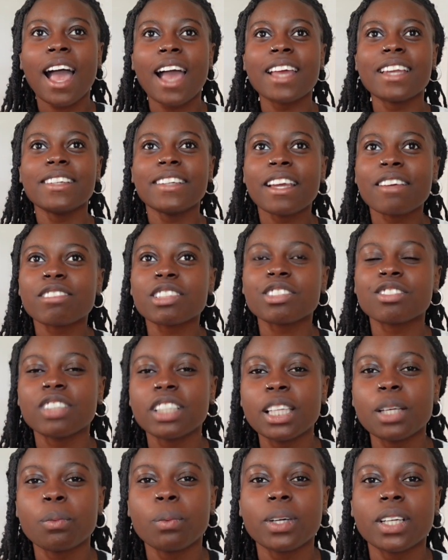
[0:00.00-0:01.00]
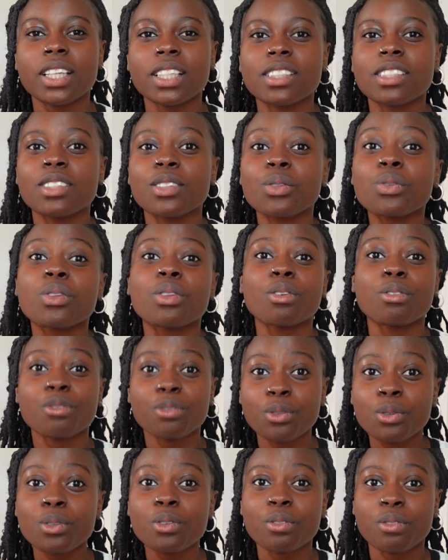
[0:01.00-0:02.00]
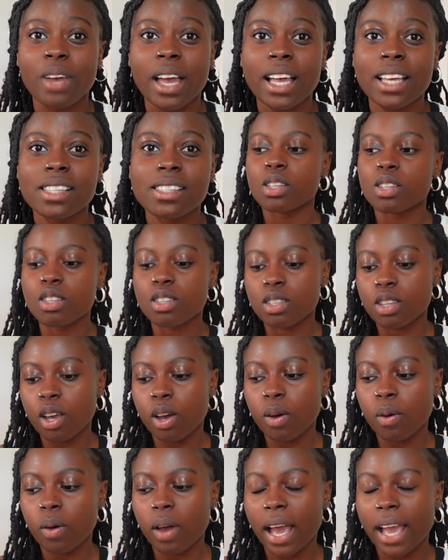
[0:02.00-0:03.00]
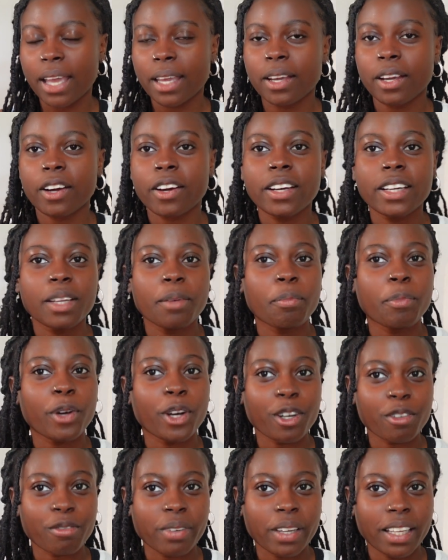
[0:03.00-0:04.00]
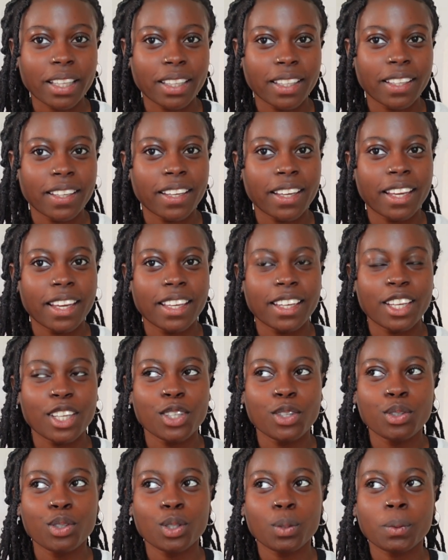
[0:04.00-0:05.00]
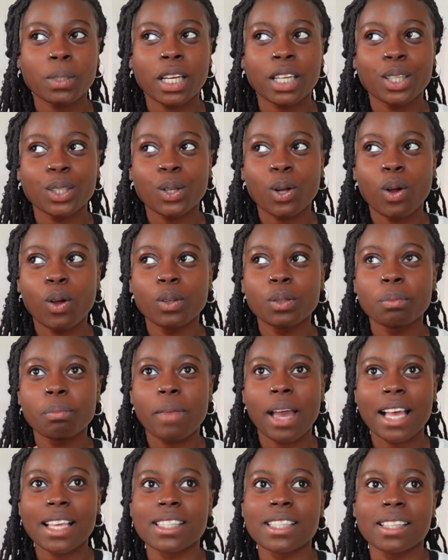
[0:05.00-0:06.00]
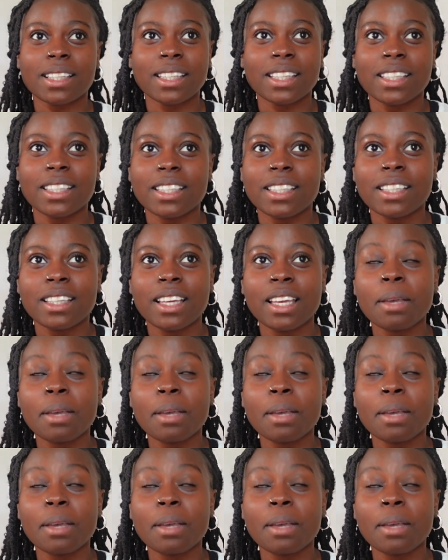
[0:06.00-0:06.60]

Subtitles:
I never really wanted to do the food fast. So I heard it perfectly in a YouTube channel called Maisley